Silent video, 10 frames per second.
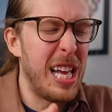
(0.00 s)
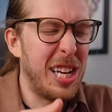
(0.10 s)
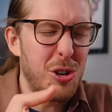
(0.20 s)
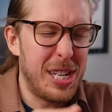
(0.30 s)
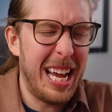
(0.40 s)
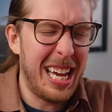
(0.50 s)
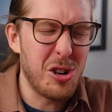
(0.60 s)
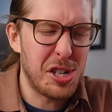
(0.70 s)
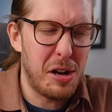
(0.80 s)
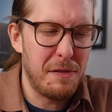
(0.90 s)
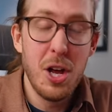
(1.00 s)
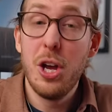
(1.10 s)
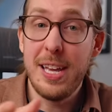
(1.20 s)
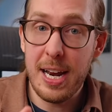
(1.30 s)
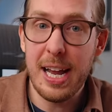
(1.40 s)
like you're taking yourself,
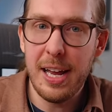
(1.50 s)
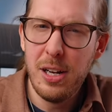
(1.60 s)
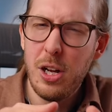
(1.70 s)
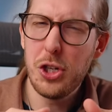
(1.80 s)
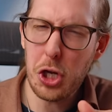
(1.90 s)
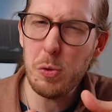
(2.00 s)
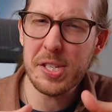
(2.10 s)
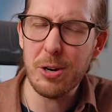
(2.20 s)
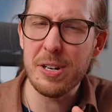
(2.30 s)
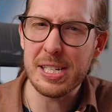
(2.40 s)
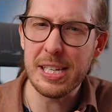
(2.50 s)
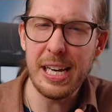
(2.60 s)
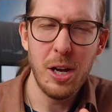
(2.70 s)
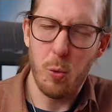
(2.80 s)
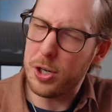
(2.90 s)
yet again, too
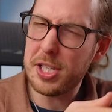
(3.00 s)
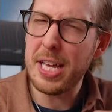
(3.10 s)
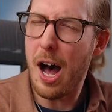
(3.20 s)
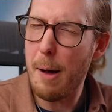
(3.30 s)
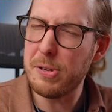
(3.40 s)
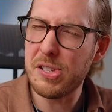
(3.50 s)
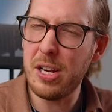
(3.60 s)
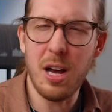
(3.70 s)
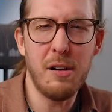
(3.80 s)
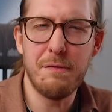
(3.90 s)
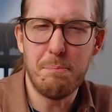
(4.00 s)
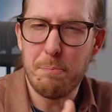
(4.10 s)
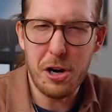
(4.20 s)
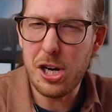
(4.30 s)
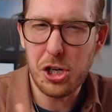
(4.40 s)
seriously, which is the opposite of
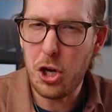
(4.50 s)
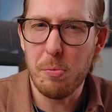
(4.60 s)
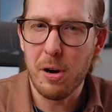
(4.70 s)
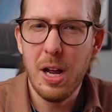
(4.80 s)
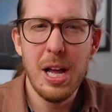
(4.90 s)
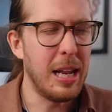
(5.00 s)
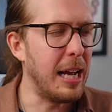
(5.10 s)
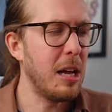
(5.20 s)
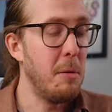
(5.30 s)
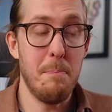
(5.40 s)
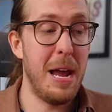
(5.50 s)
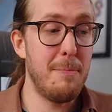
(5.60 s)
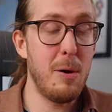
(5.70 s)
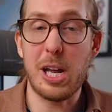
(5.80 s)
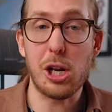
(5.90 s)
British humor. Like,
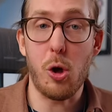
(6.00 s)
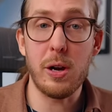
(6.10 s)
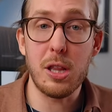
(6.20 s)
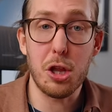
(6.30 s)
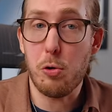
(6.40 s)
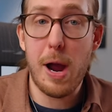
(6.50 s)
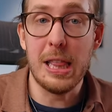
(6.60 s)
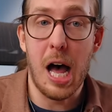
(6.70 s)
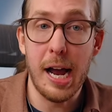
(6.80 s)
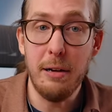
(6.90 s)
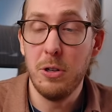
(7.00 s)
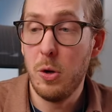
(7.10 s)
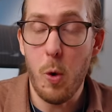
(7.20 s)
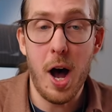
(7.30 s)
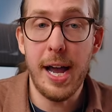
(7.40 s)
maybe we could call it the Grey Line.
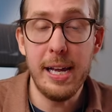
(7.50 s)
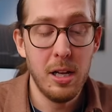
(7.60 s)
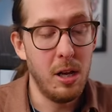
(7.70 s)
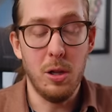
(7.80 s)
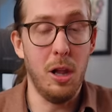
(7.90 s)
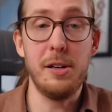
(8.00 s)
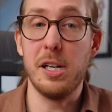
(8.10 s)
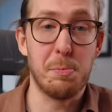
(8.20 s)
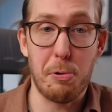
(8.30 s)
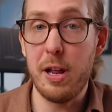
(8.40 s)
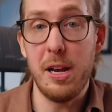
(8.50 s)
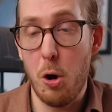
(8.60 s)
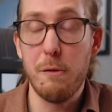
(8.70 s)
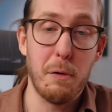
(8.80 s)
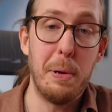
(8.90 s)
Why? London's pretty
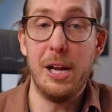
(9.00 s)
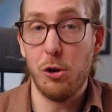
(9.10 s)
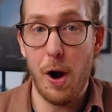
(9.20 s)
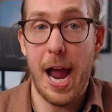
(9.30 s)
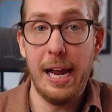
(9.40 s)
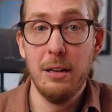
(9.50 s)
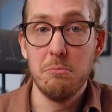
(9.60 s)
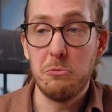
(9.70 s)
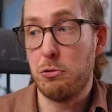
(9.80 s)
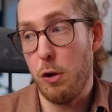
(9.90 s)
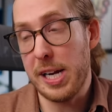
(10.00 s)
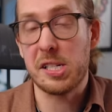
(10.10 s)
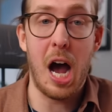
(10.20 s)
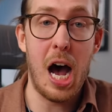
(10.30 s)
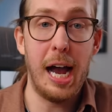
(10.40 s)
known for being grey. Grey
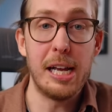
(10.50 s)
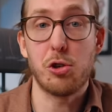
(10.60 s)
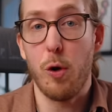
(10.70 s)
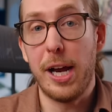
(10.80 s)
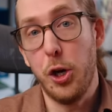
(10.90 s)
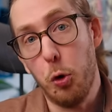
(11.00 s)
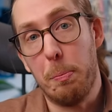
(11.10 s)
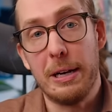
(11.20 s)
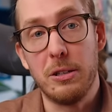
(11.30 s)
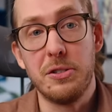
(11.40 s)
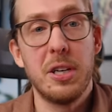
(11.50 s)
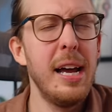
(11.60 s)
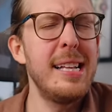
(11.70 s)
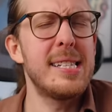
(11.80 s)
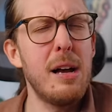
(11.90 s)
skies, grey new builds.
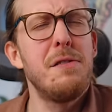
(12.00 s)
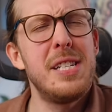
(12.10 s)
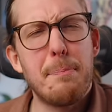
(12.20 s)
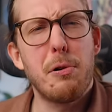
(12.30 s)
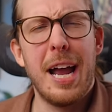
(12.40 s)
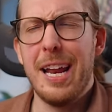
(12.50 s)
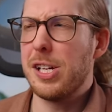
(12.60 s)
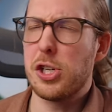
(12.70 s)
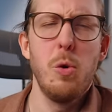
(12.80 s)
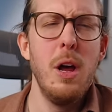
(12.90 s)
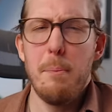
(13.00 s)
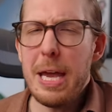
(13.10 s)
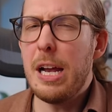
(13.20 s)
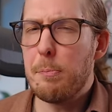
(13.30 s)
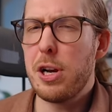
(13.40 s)
It's self-deprecating, so
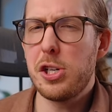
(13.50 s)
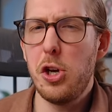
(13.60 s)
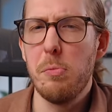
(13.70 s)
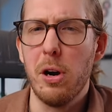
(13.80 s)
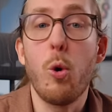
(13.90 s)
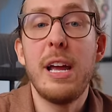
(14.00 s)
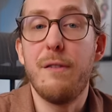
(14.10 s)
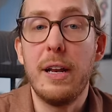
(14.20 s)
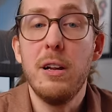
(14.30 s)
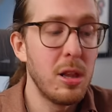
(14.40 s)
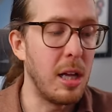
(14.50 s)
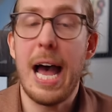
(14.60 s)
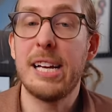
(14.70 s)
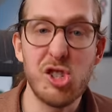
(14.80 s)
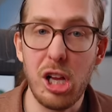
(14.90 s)
peak British humor. Or even, the
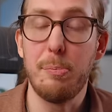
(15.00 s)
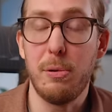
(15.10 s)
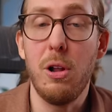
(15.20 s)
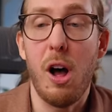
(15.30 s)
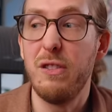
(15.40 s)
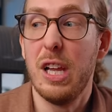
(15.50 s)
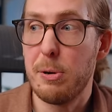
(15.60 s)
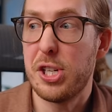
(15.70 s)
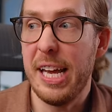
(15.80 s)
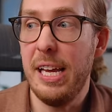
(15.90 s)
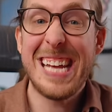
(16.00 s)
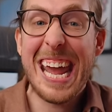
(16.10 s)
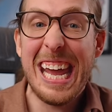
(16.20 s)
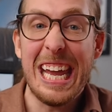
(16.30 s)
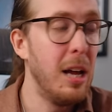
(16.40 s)
last syllable of liberty,
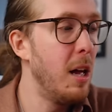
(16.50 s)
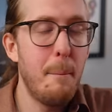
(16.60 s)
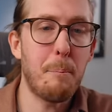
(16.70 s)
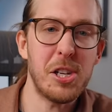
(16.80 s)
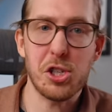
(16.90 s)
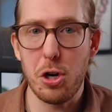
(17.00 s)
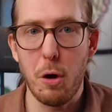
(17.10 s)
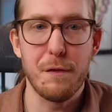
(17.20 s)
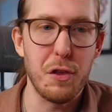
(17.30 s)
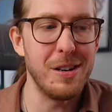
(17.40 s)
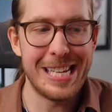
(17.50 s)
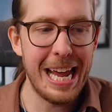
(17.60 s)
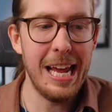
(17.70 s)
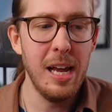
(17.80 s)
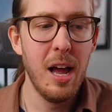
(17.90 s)
tea. Brits are known for their
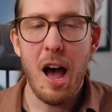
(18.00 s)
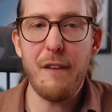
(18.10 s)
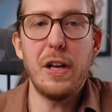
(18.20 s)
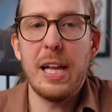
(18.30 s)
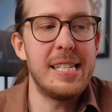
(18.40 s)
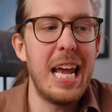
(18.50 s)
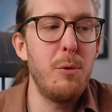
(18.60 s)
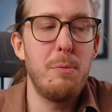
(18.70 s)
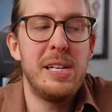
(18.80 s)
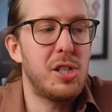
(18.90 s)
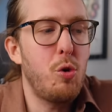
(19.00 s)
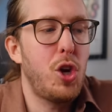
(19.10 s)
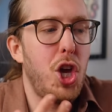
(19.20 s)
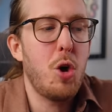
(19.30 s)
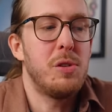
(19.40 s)
tea. I feel like tea would be so
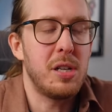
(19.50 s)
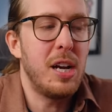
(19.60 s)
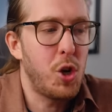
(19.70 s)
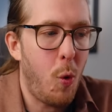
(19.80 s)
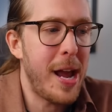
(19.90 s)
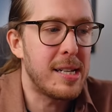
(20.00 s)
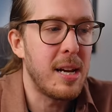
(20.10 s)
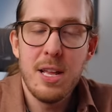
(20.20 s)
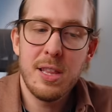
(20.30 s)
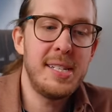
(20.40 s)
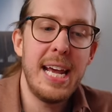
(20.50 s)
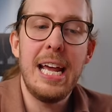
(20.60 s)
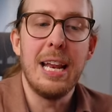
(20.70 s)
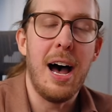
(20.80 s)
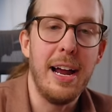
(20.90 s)
cute and quaint, the
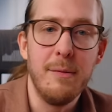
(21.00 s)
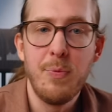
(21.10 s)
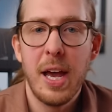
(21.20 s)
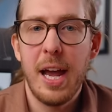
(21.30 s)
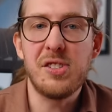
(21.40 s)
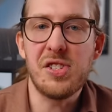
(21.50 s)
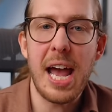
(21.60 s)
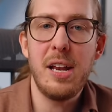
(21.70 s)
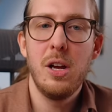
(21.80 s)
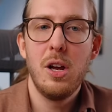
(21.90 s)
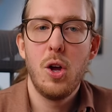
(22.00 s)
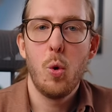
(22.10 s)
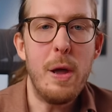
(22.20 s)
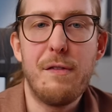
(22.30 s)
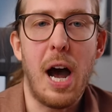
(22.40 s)
tea line. Instead,
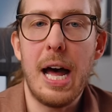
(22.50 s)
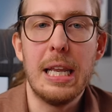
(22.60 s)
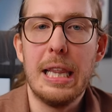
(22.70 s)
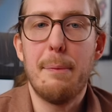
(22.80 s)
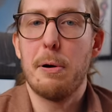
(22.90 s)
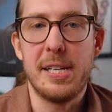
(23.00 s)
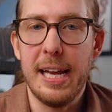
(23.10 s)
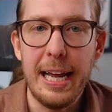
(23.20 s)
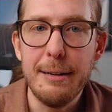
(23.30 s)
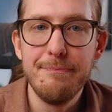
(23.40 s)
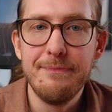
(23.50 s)
we've got liberty.